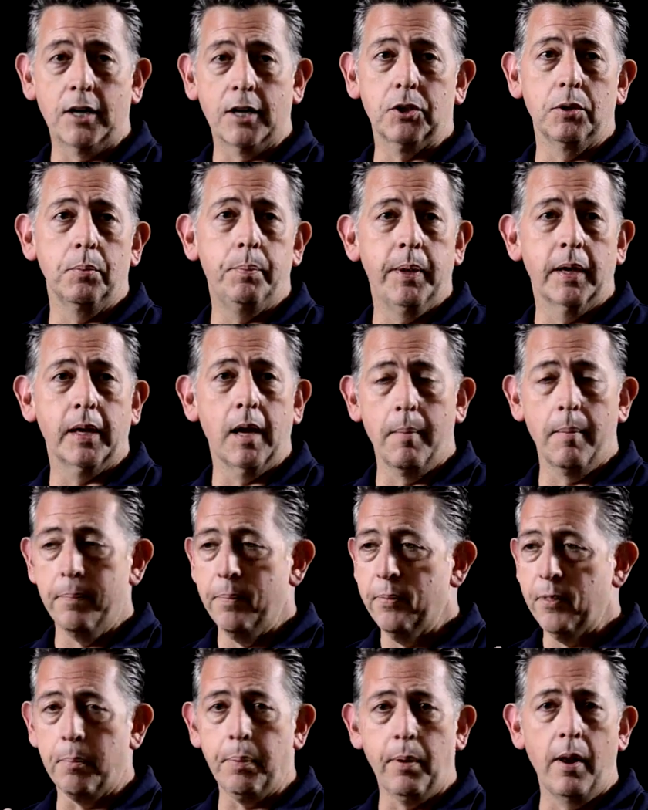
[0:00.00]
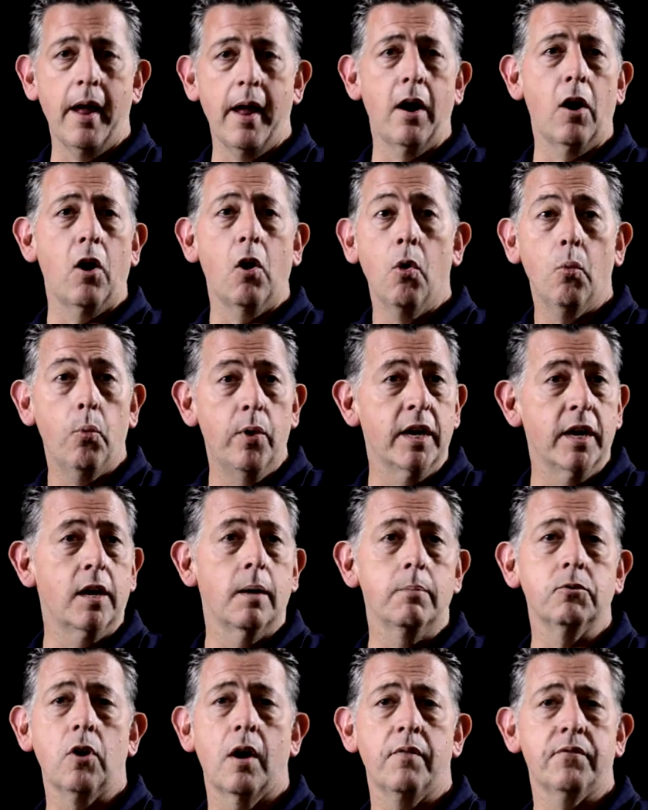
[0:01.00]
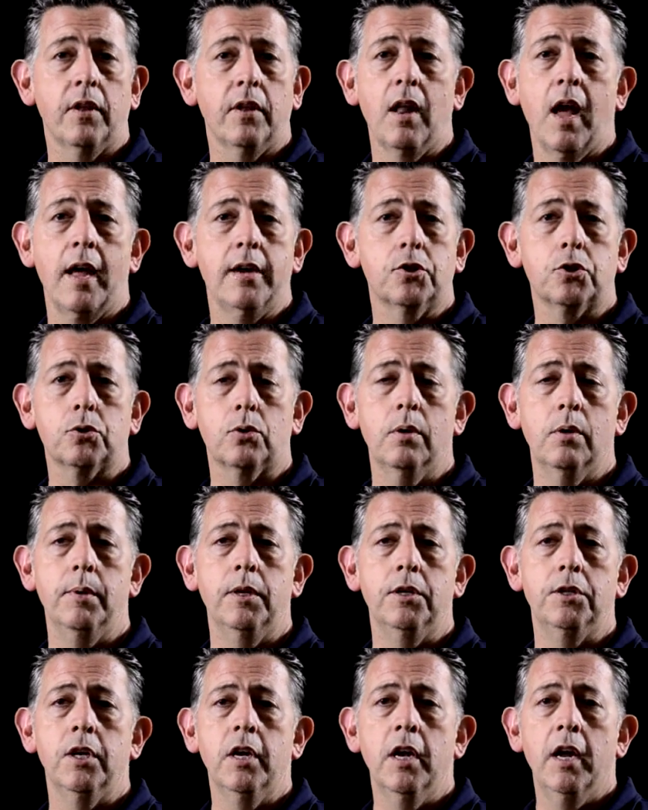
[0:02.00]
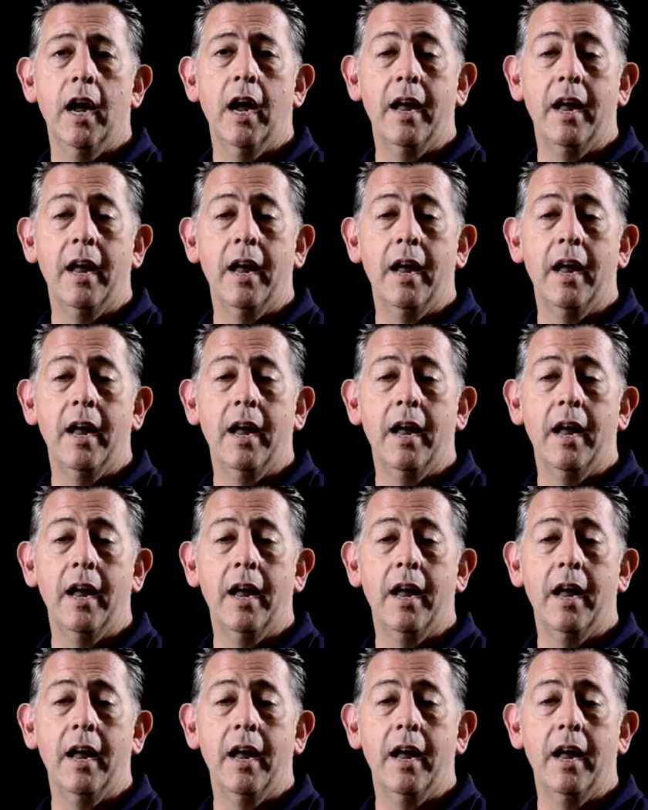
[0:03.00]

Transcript: actually pick up the player when he comes off the line of scrimmage.